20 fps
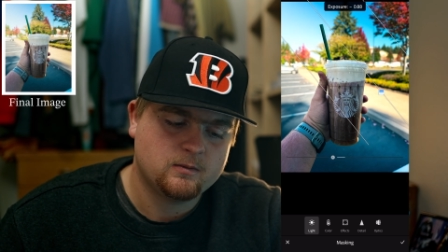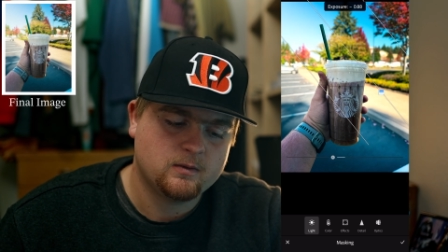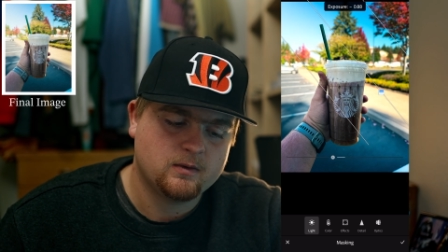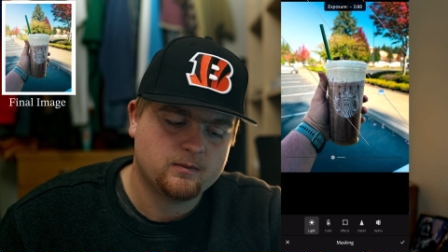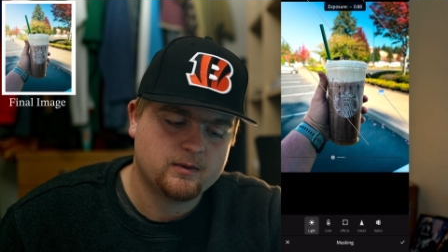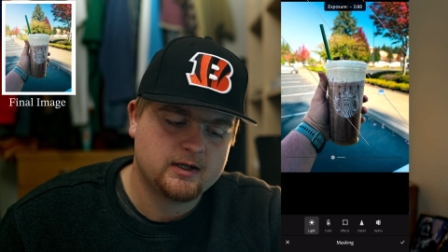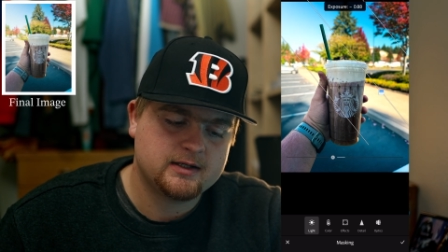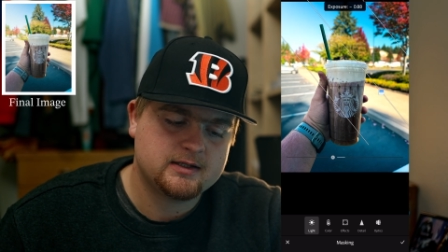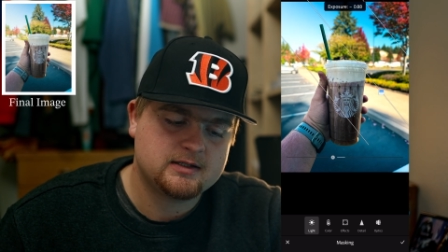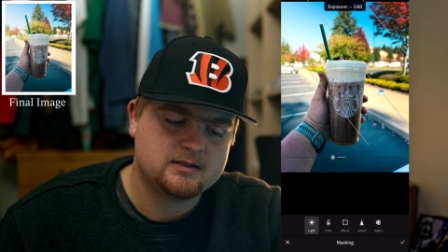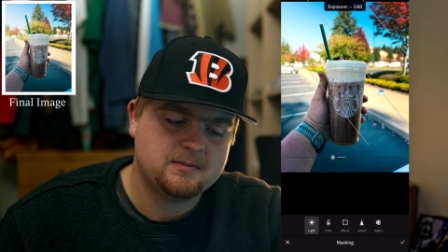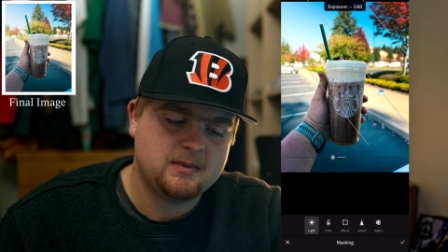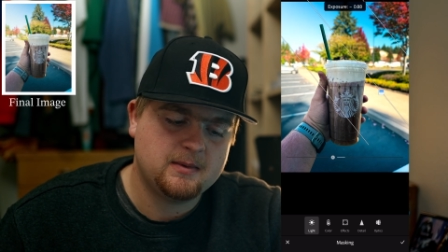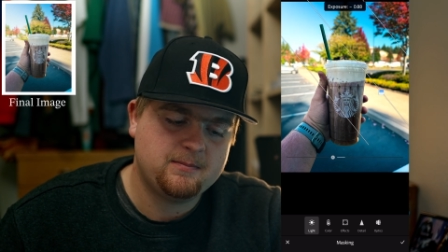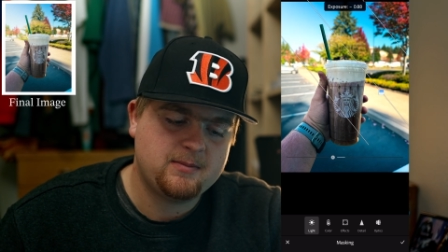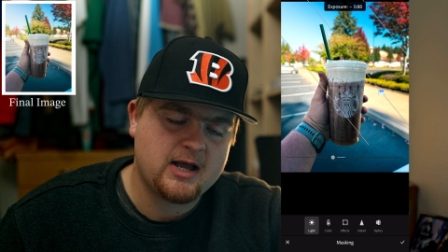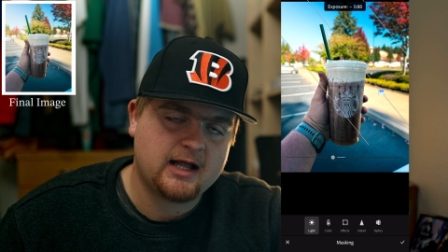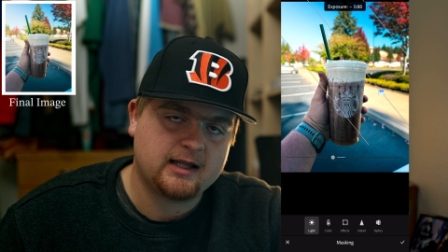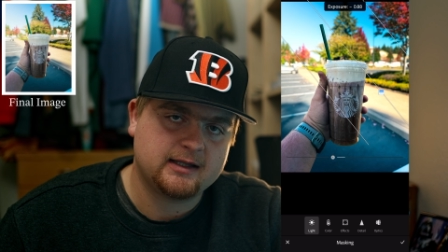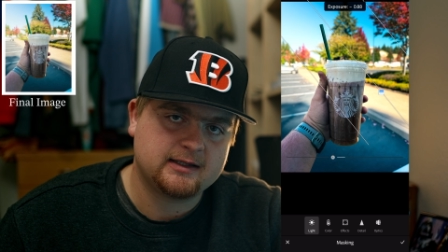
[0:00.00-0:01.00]
We want it to be
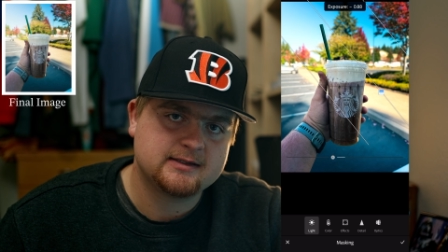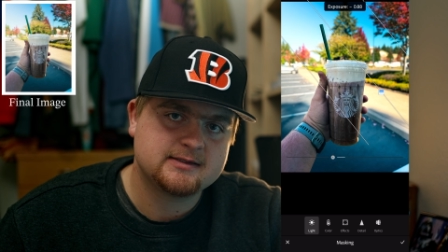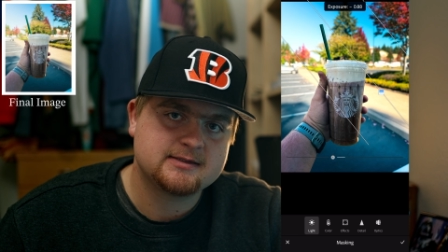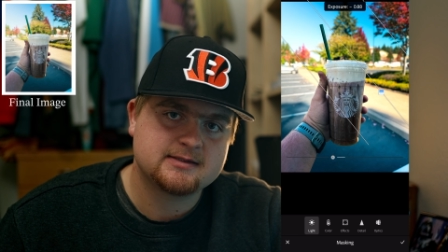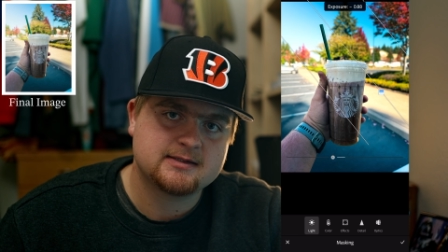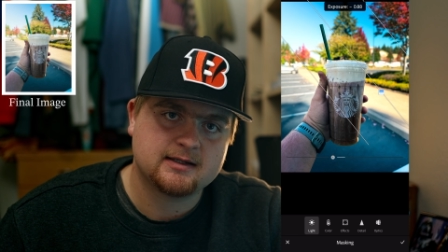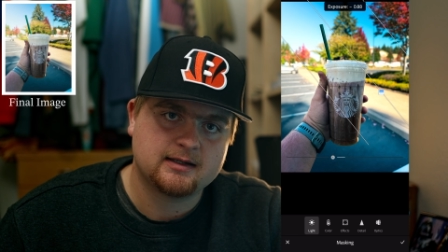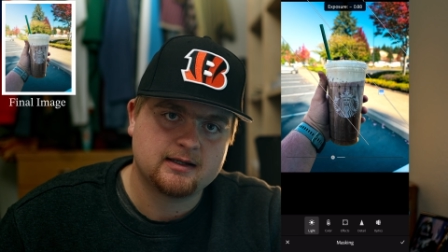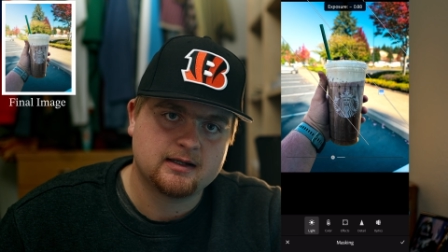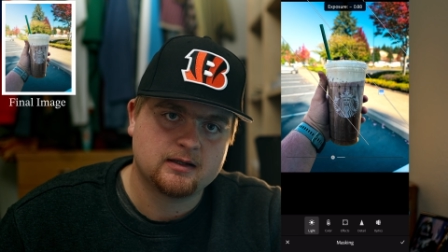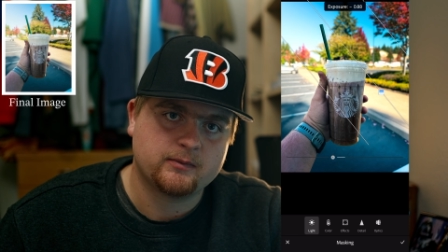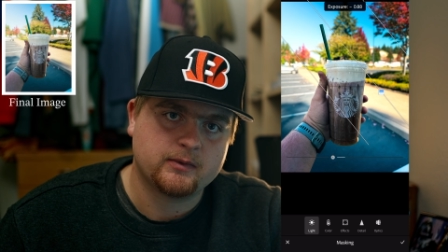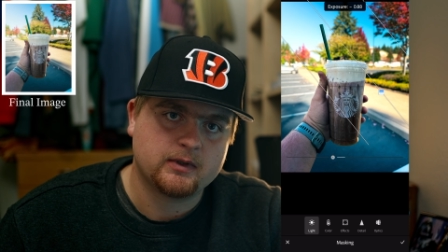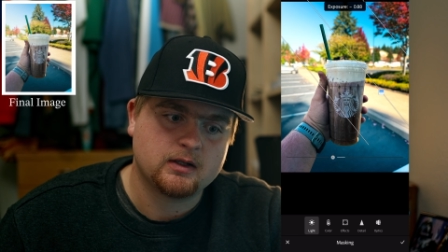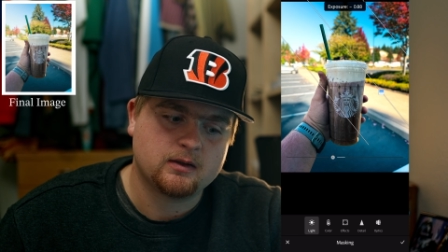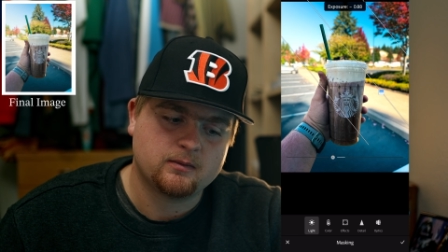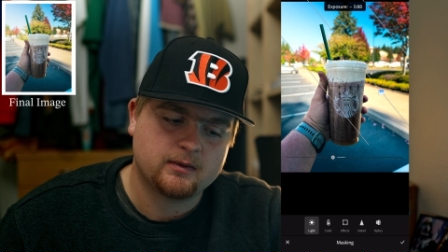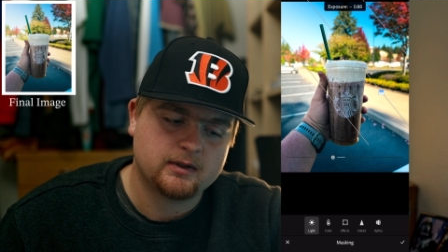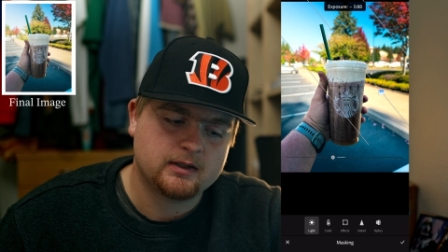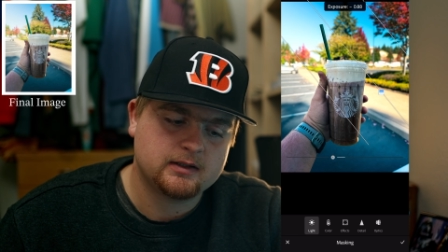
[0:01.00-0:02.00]
balanced. Again, we
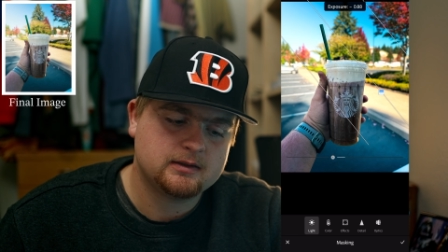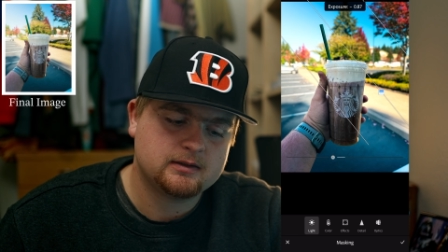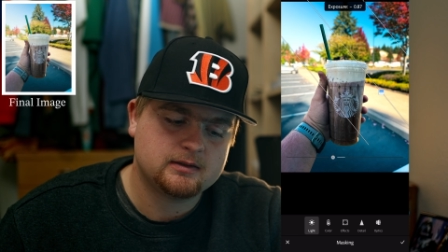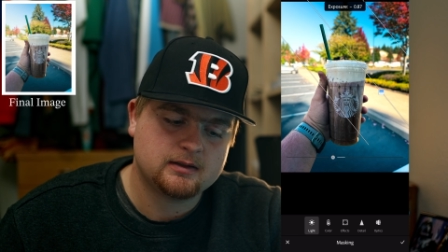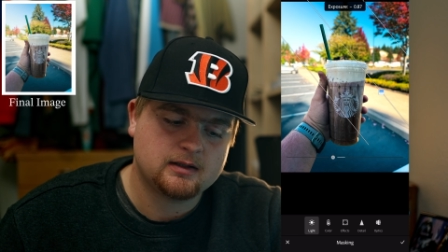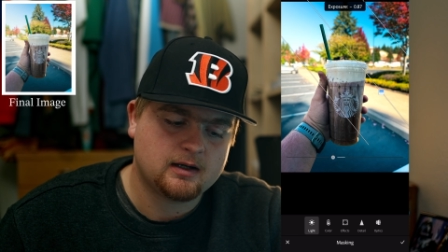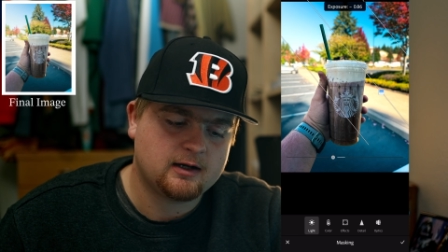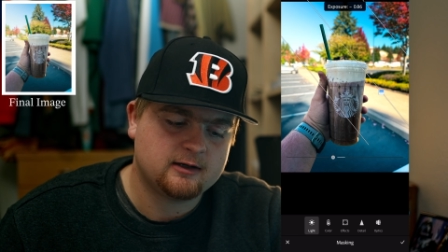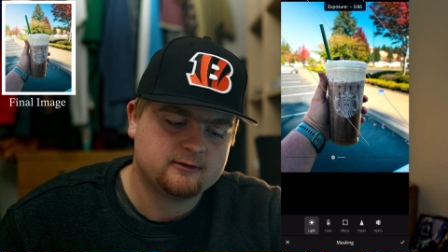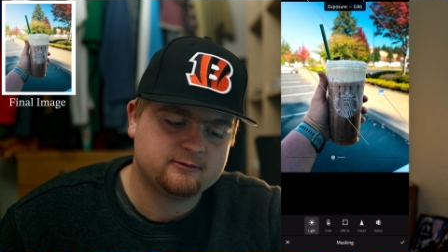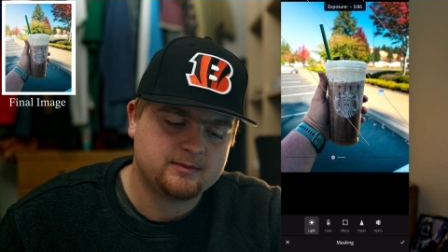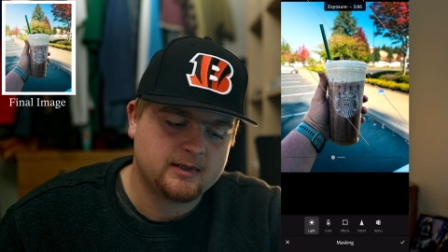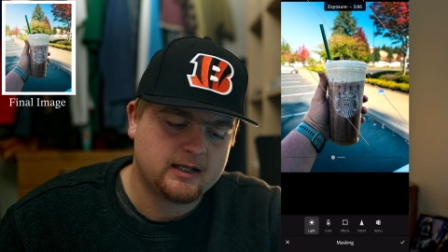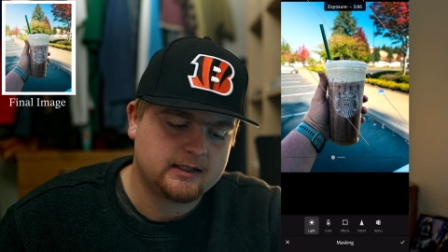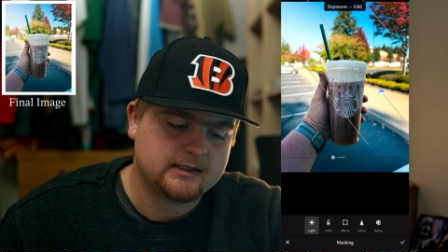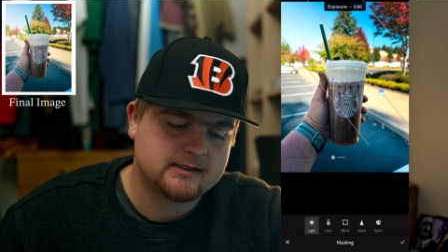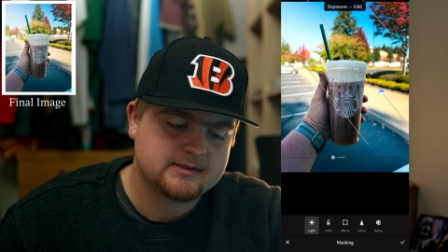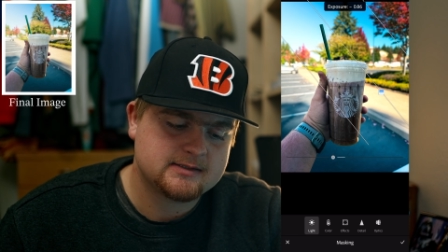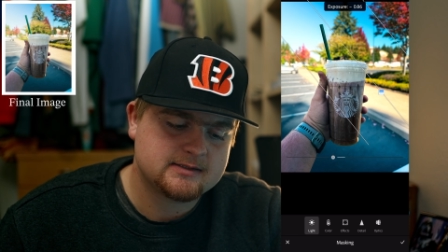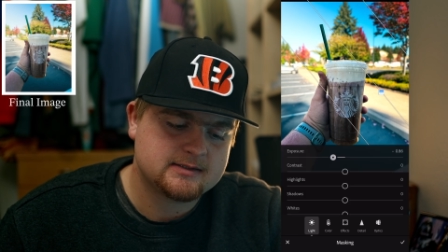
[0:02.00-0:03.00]
don't want it off
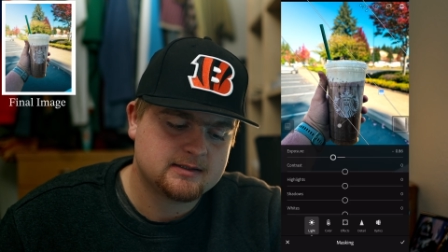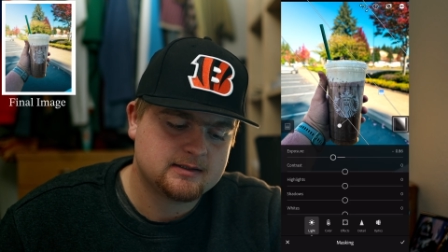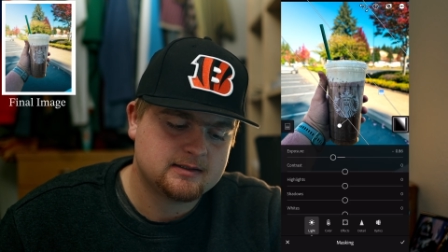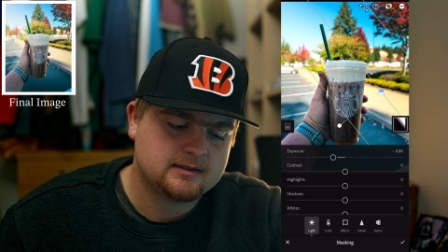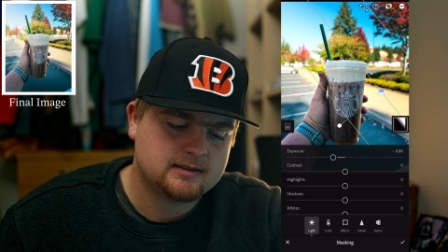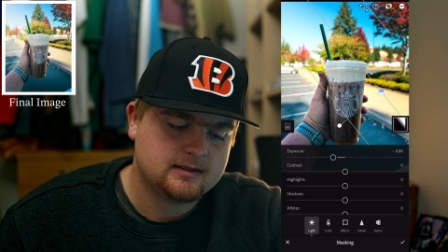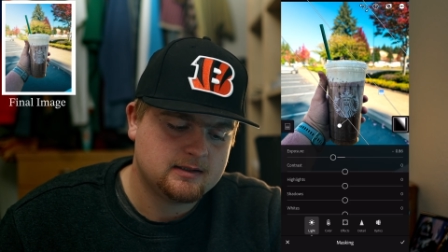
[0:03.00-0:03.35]
balanced.